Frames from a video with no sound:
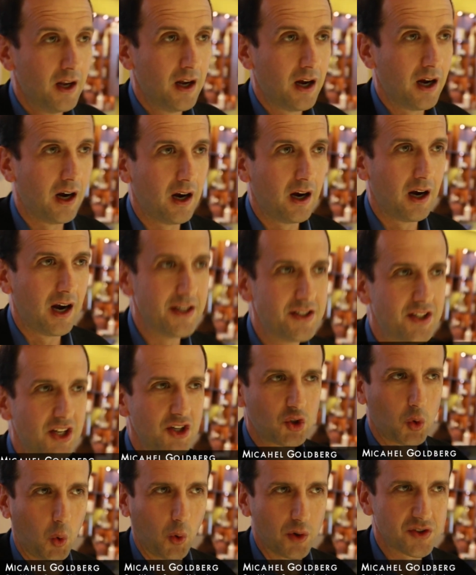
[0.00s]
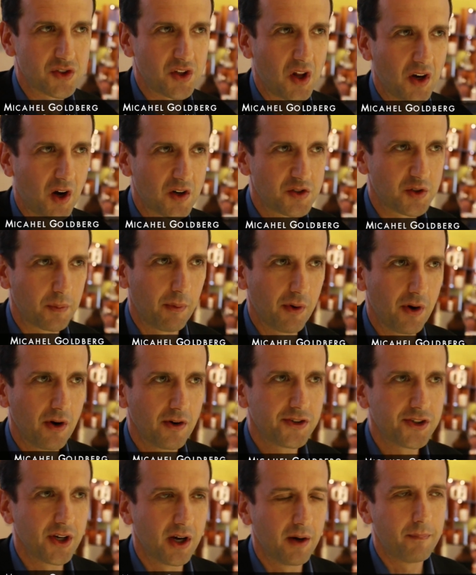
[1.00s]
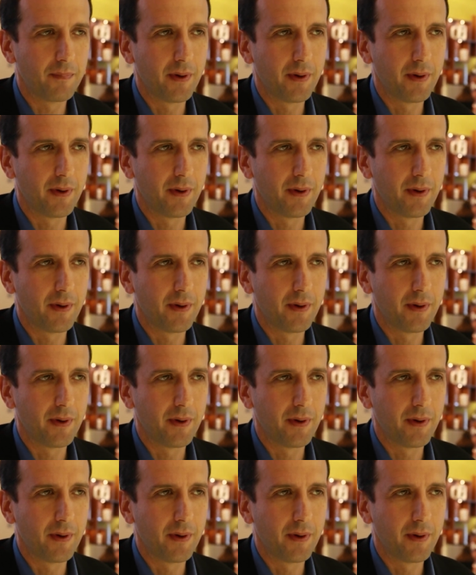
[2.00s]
I teach courses on entrepreneurship,